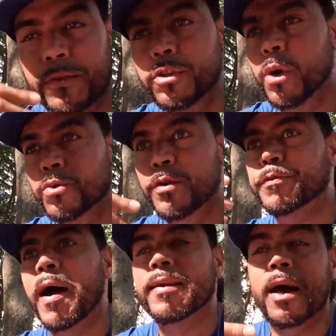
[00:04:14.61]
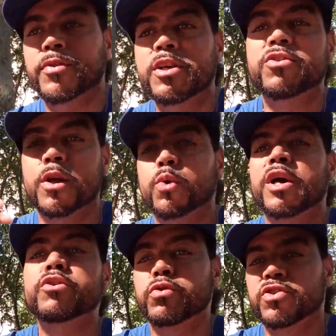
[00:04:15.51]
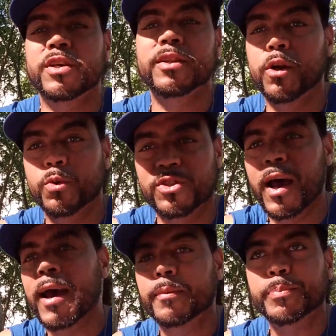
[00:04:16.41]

to find out these little interesting little side